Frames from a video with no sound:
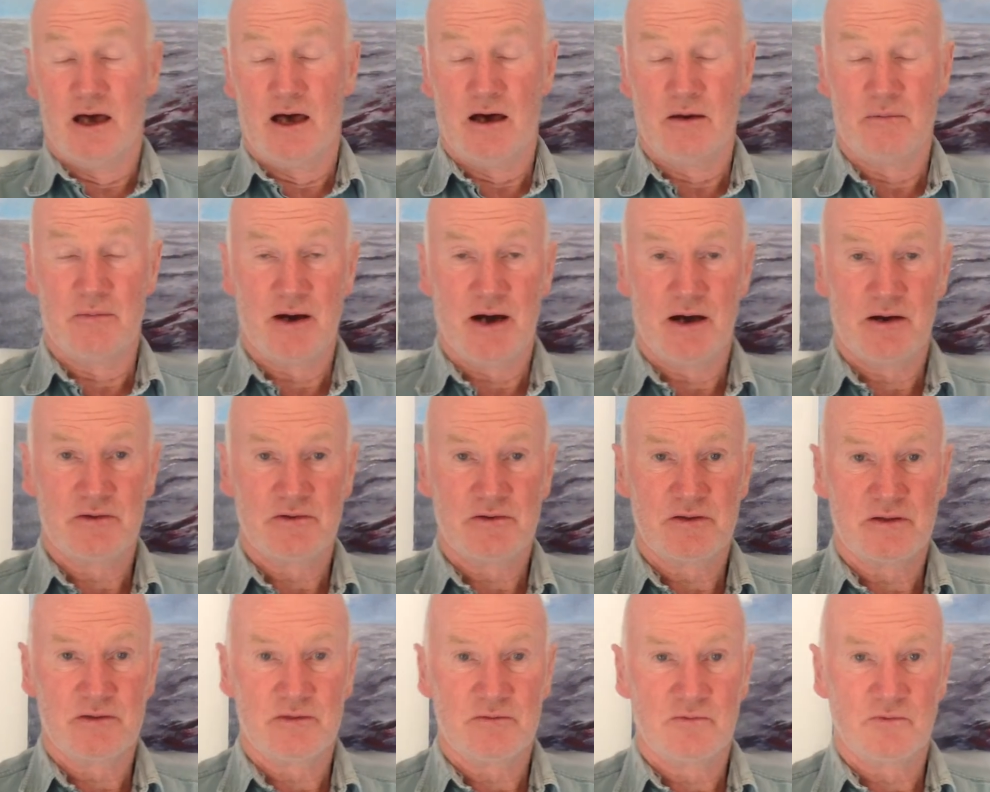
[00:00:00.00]
about
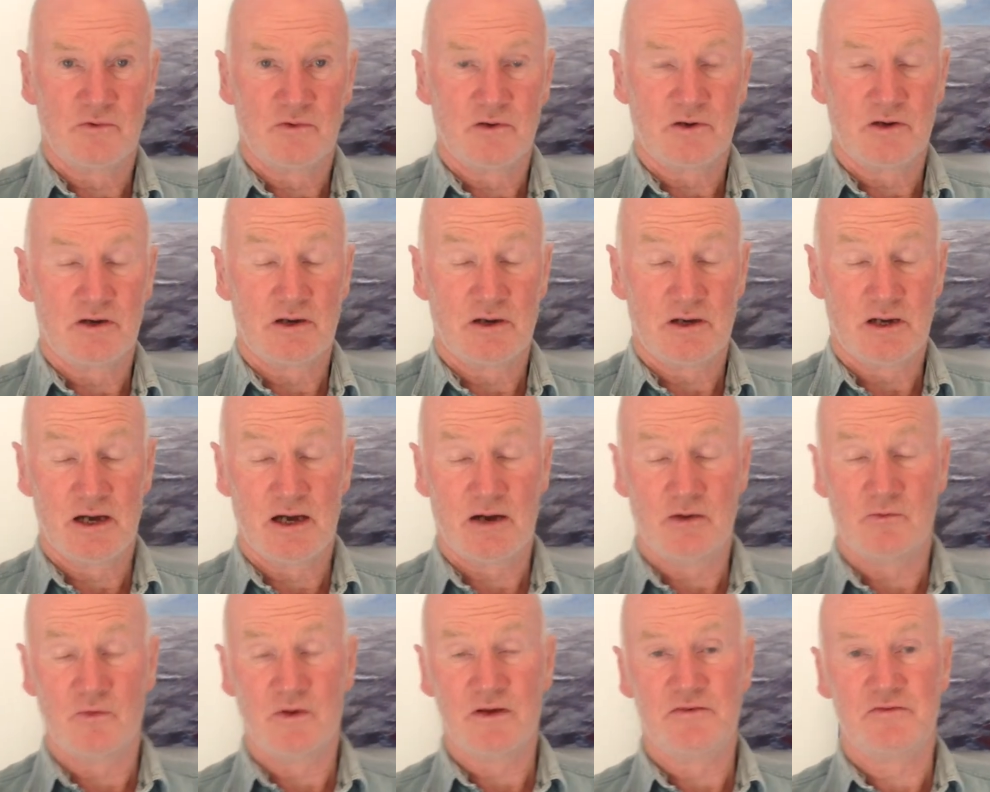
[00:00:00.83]

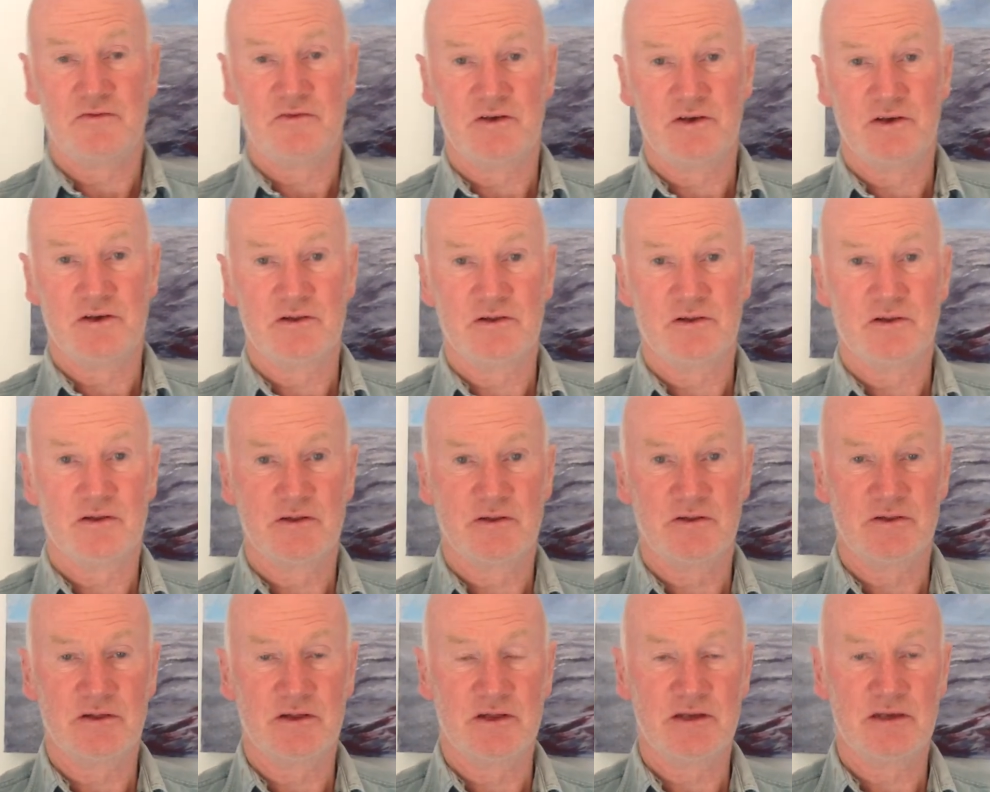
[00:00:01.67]
how we feel
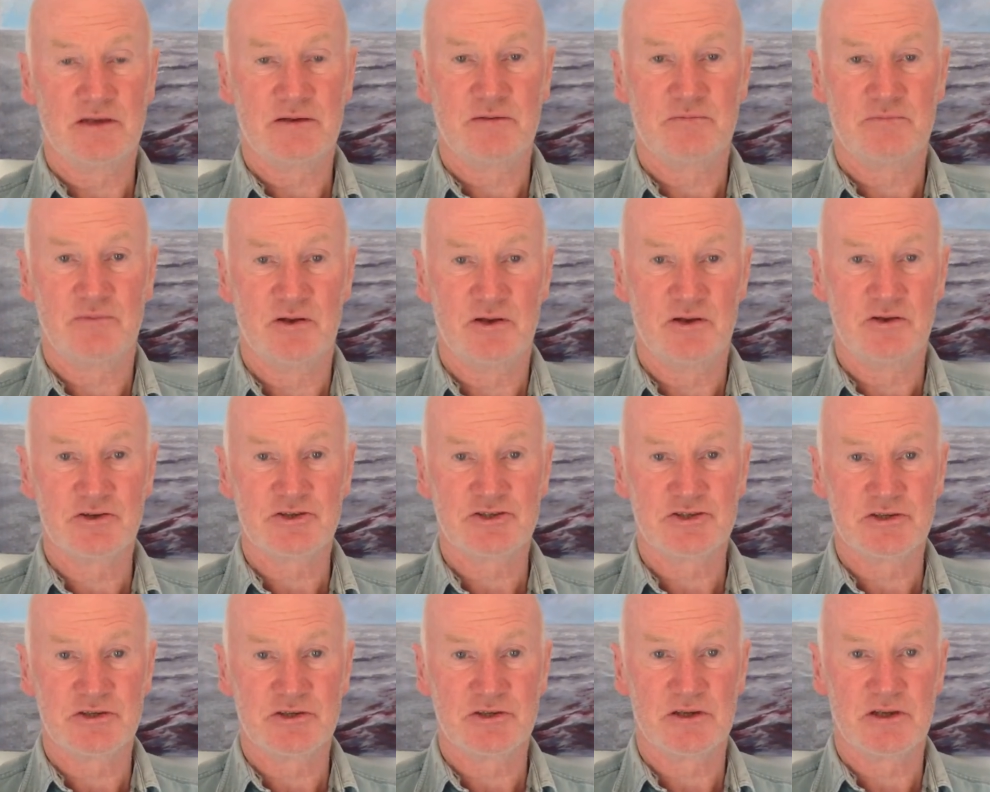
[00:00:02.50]
the
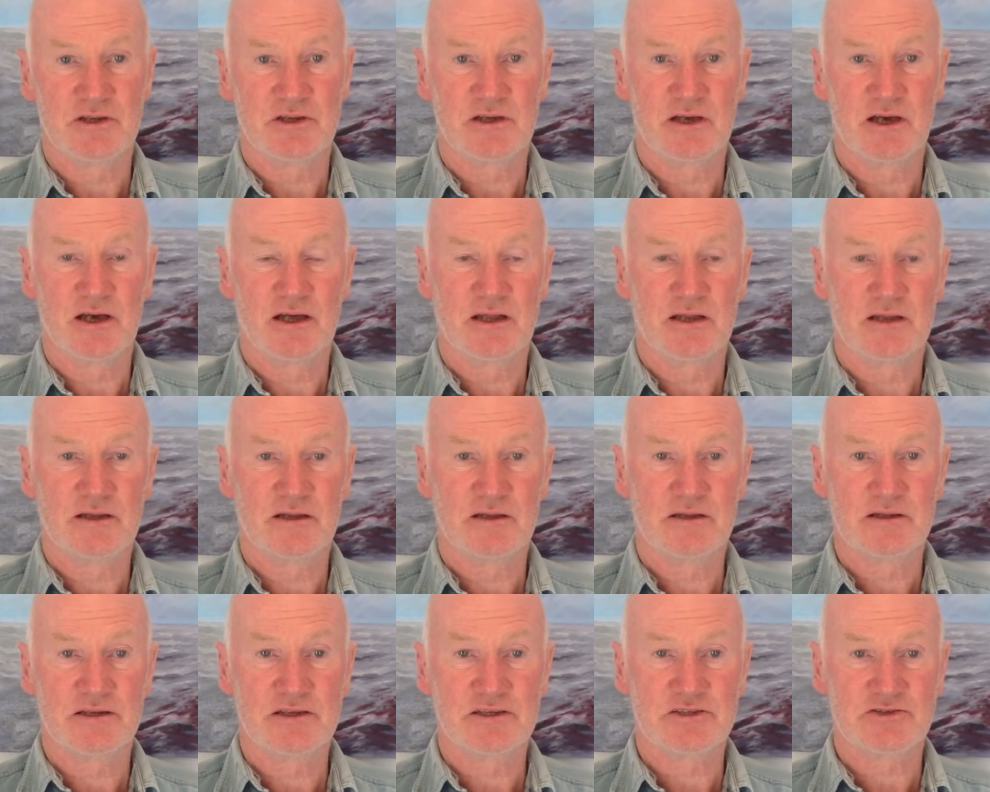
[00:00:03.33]
pollution
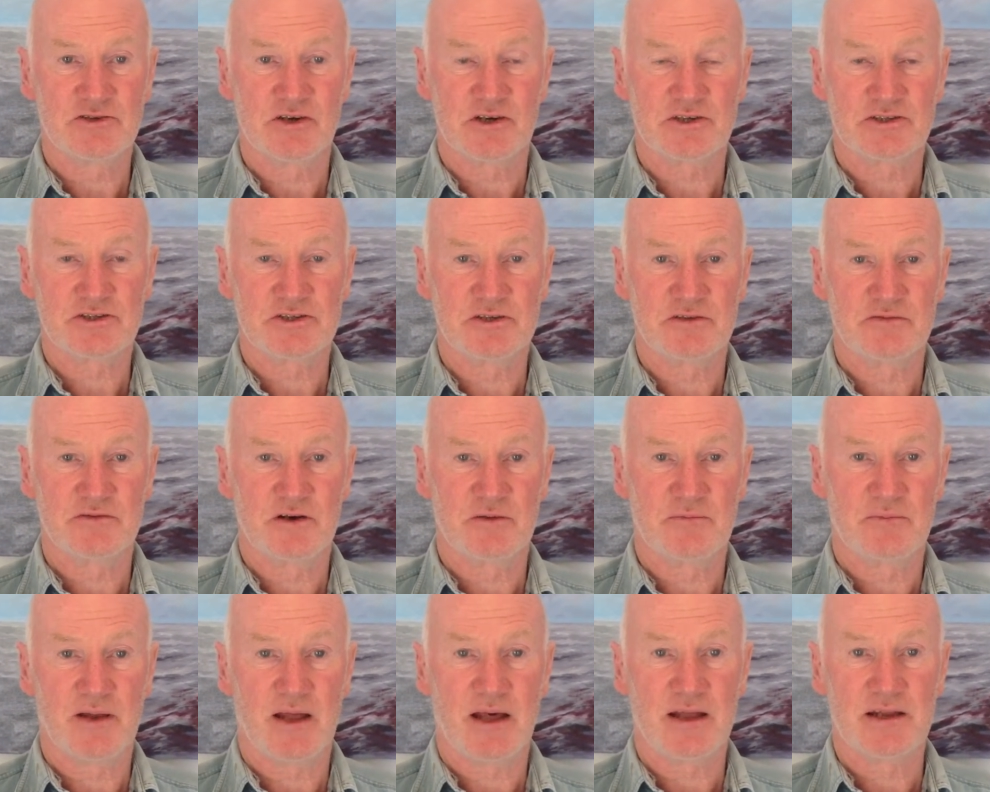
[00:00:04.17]
and the destruction of our
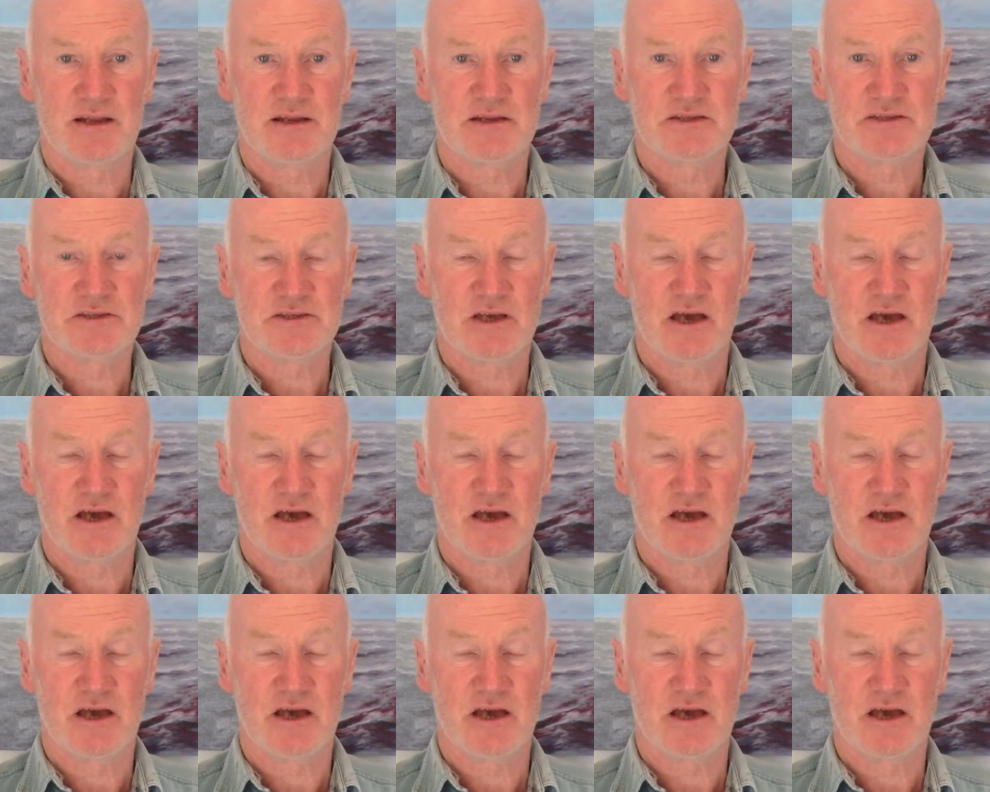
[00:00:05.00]
planet is